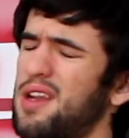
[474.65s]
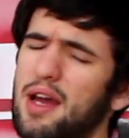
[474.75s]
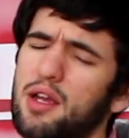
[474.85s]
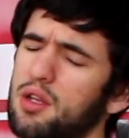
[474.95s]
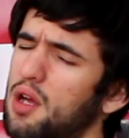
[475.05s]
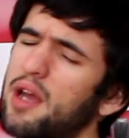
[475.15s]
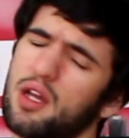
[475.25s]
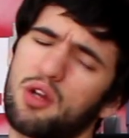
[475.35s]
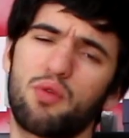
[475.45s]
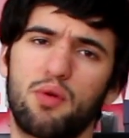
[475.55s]
and I
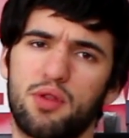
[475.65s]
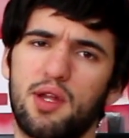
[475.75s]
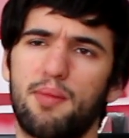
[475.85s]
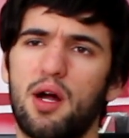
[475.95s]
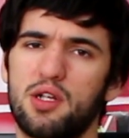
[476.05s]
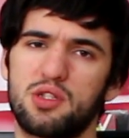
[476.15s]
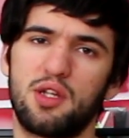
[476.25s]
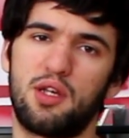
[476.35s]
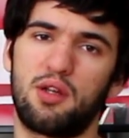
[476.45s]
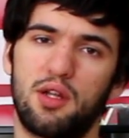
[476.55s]
can agree with them,
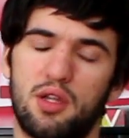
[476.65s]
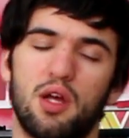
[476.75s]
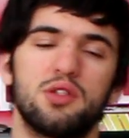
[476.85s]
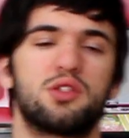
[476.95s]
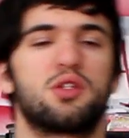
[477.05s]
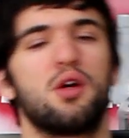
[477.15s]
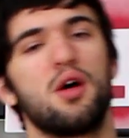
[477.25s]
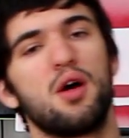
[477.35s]
honestly, it does.